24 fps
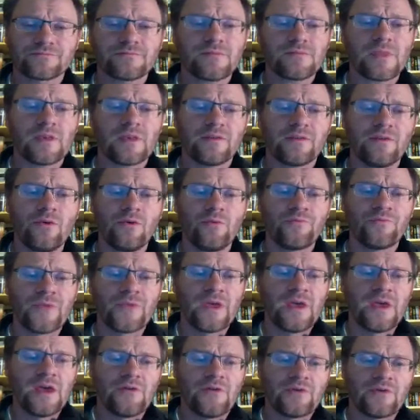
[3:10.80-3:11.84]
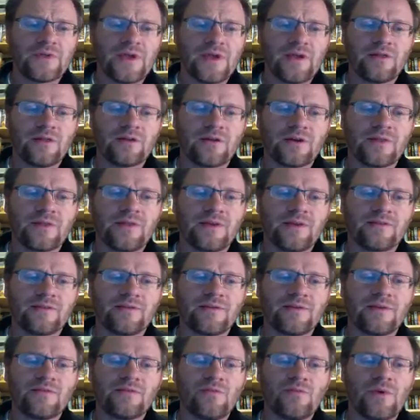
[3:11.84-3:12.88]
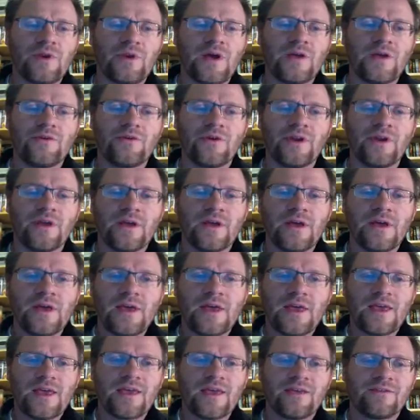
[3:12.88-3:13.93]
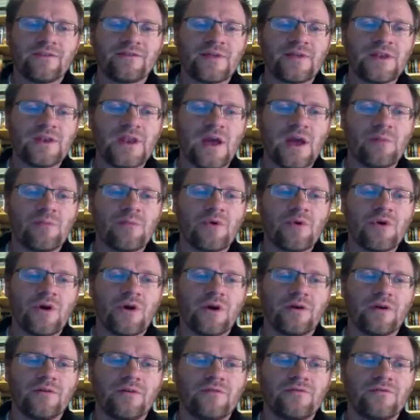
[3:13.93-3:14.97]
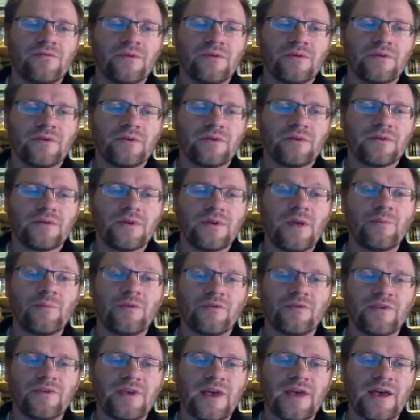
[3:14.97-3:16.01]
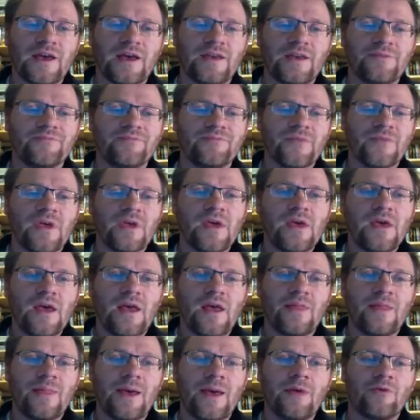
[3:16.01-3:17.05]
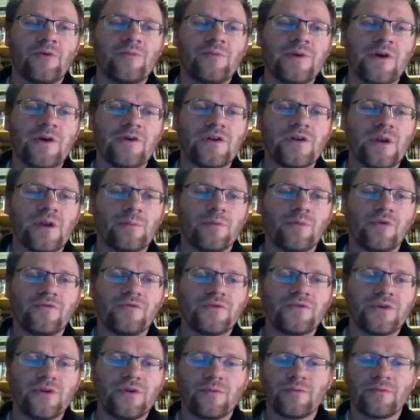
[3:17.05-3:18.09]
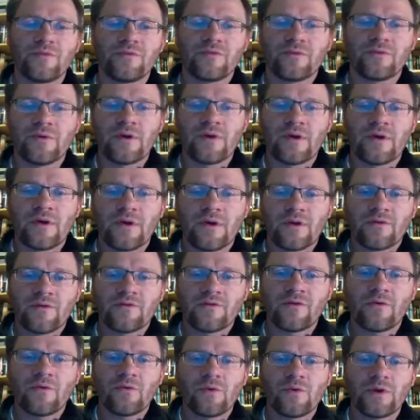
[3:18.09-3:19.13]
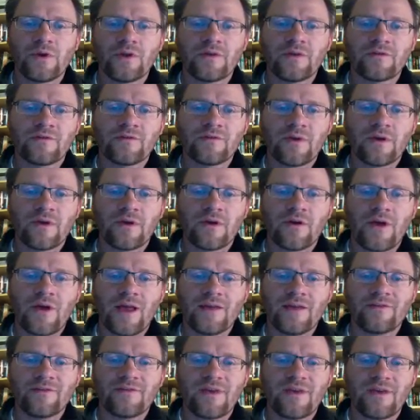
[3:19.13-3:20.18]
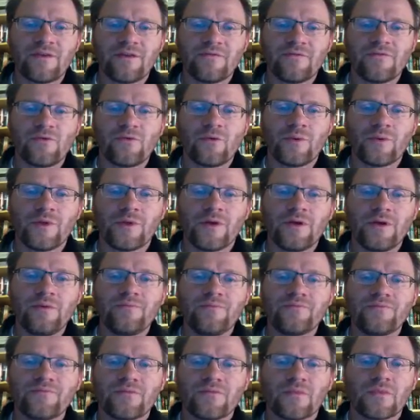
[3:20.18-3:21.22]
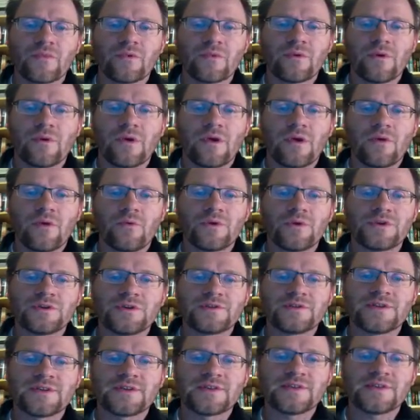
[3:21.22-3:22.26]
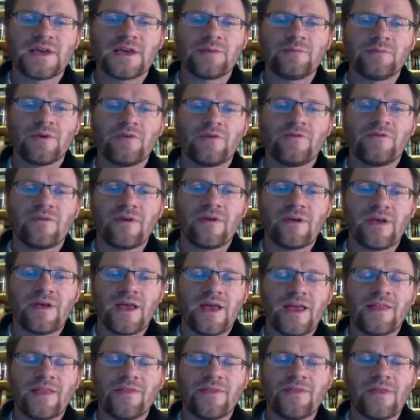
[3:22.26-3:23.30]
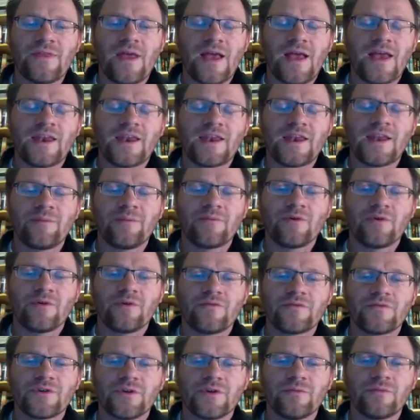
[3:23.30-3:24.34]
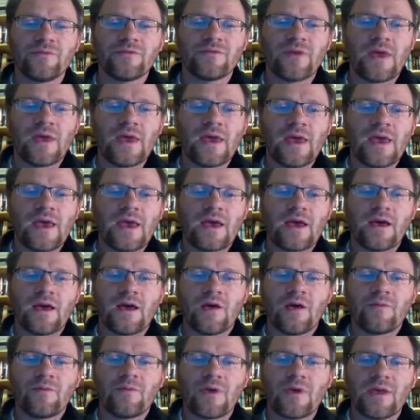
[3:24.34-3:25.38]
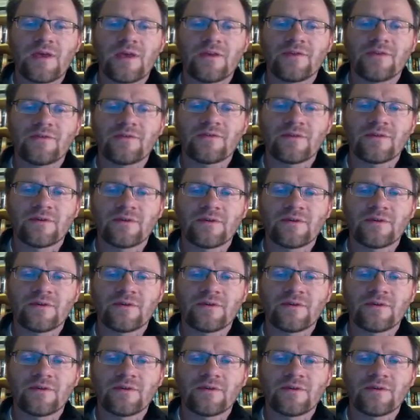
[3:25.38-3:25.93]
So if we take a look at this, this 100 is the number of numbers he had, and that would be our number of terms. So we're going to say our SN formula, which is the sum of n a number of terms, is